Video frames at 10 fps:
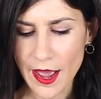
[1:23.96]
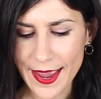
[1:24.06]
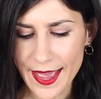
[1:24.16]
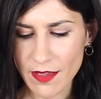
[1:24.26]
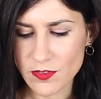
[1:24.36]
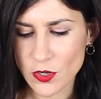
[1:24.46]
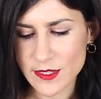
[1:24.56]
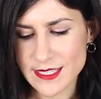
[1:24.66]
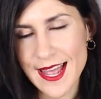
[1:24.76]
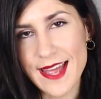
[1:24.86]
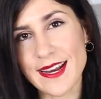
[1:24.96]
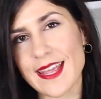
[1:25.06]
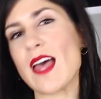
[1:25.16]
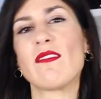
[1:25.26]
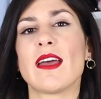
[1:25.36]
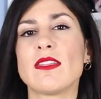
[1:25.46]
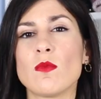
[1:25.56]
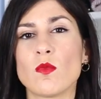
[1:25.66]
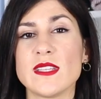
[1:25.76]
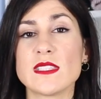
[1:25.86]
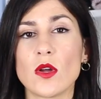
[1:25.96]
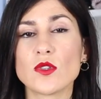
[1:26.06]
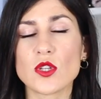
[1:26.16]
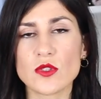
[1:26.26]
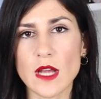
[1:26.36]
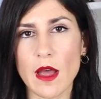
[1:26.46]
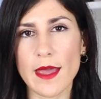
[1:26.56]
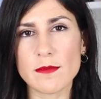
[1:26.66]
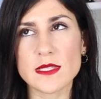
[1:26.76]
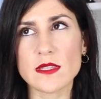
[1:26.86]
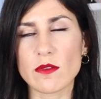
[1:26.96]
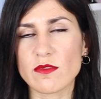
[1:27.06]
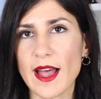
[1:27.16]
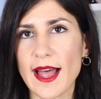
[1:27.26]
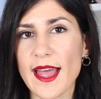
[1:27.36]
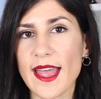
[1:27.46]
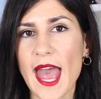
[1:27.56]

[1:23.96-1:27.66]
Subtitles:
I have noticed that, and I have had them resold 2 times so far,